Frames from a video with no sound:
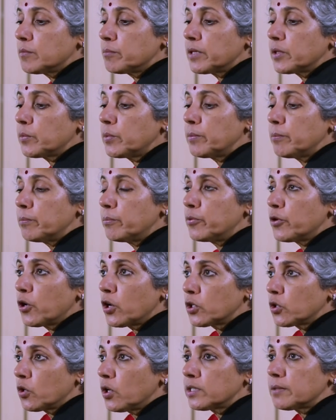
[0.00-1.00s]
But we
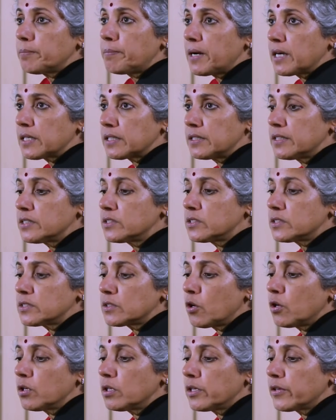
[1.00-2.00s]
brought all the partners
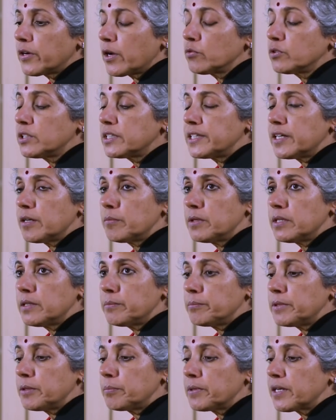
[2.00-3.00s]
around the table.
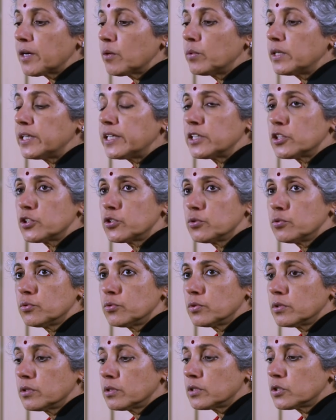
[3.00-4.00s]
People are willing
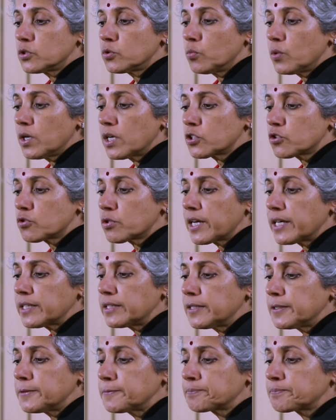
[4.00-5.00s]
to, to work
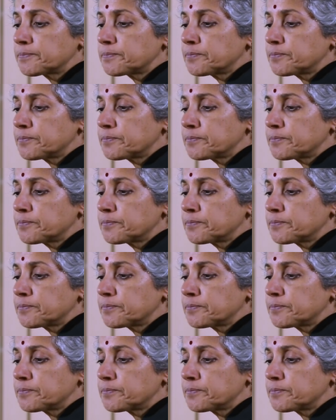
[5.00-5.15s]
together.